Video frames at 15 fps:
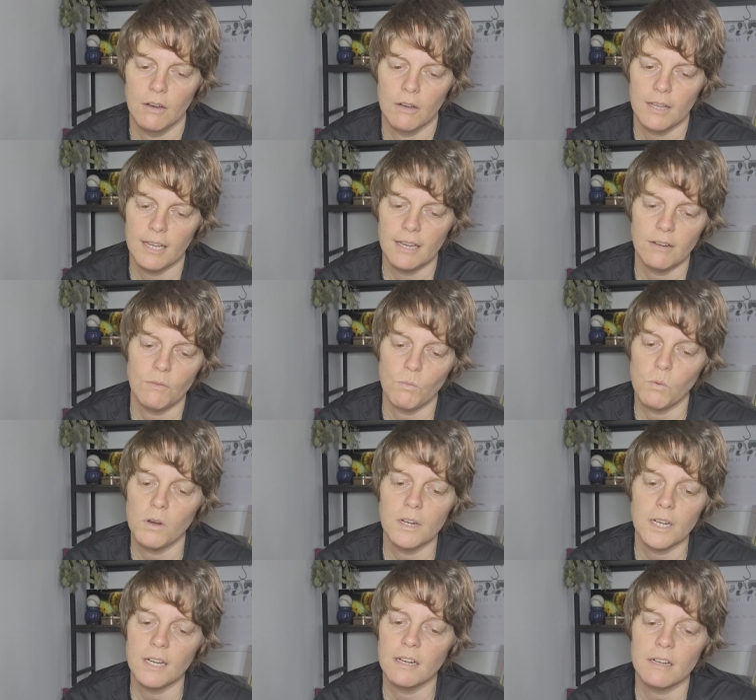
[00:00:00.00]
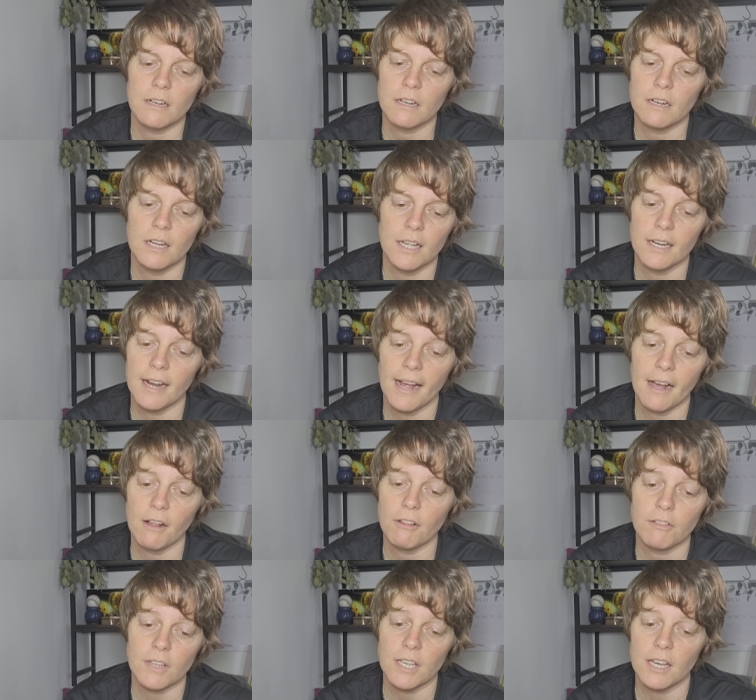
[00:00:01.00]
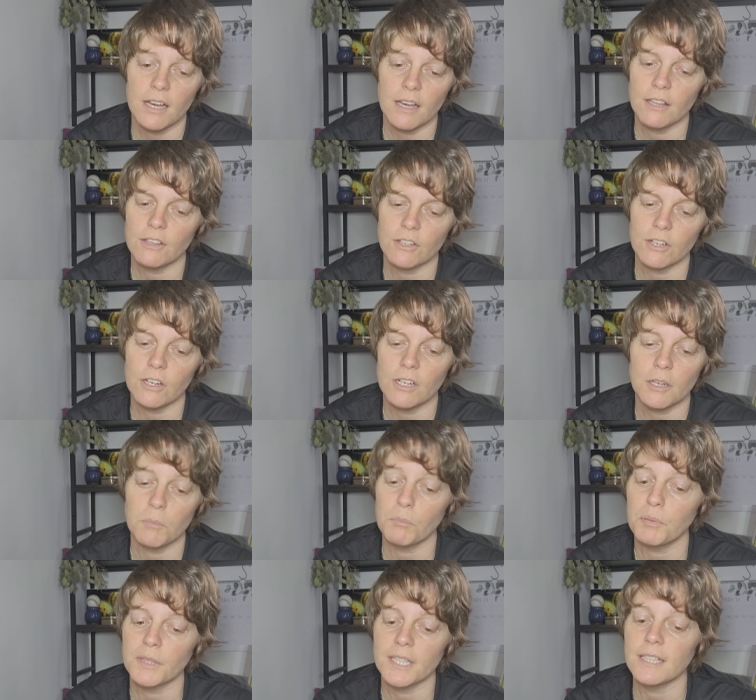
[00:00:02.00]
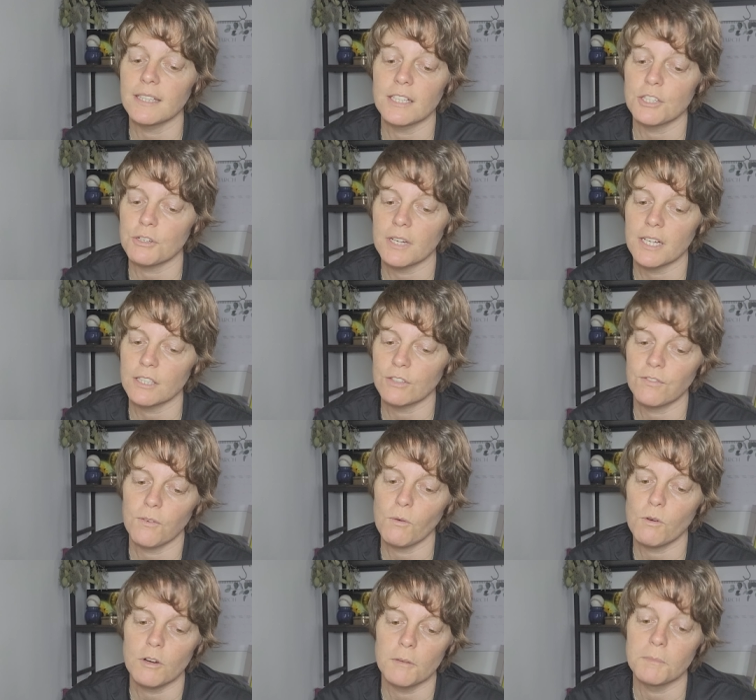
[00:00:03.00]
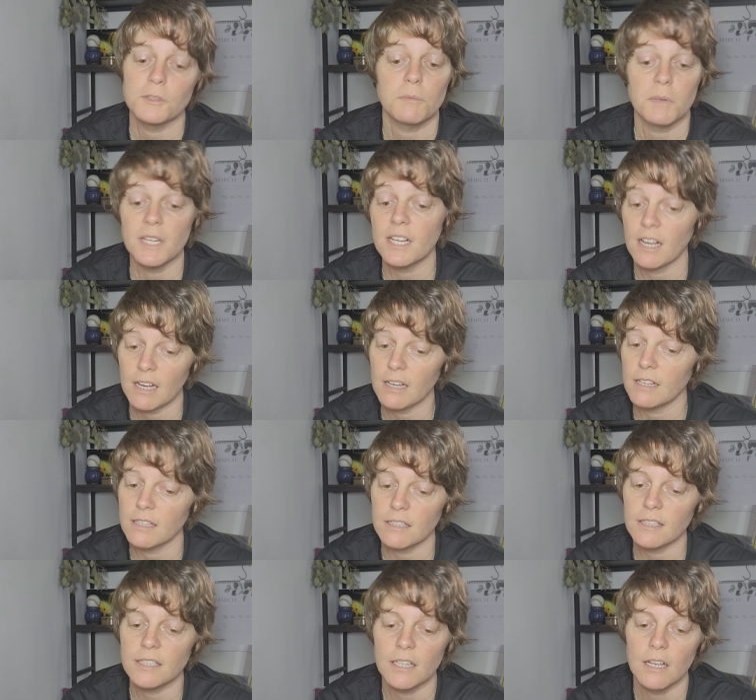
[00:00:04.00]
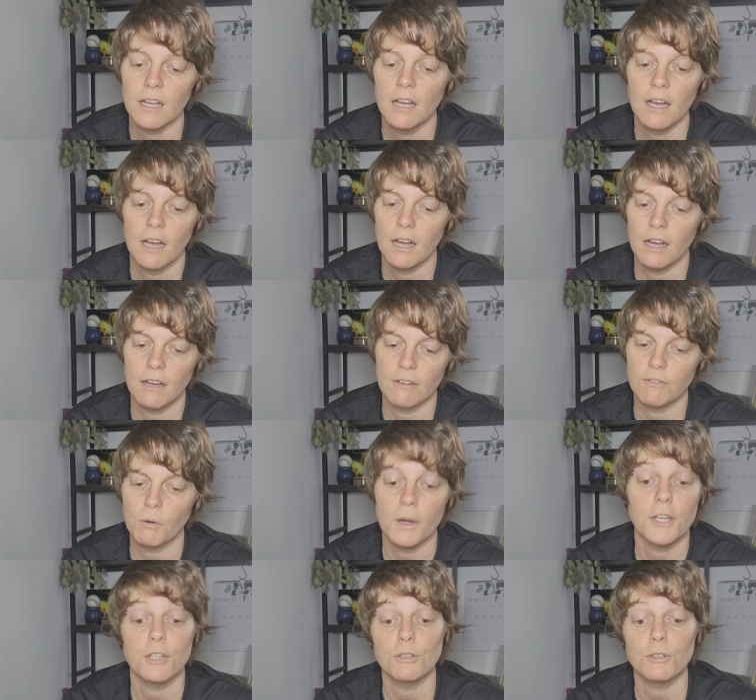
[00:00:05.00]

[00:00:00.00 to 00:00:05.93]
In one ear and out the other, completely transformed because of what you're